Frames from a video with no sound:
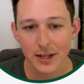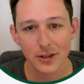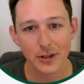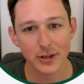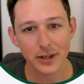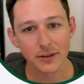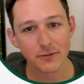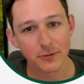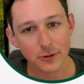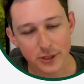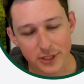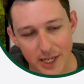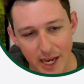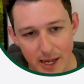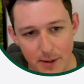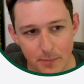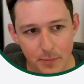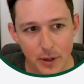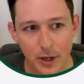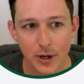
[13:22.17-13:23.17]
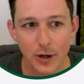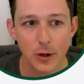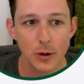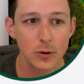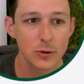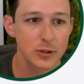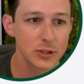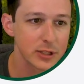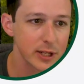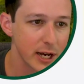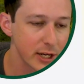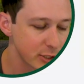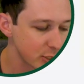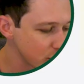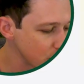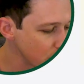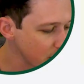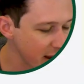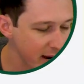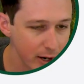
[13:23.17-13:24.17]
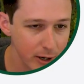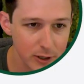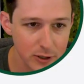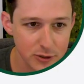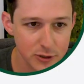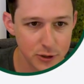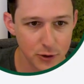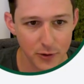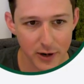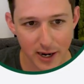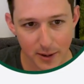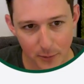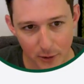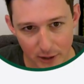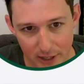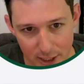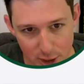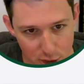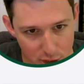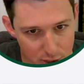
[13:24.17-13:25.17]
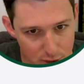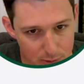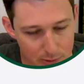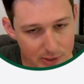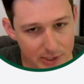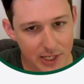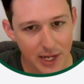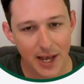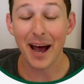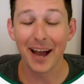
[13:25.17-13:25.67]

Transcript: looking for typos, logical errors, grammar issues.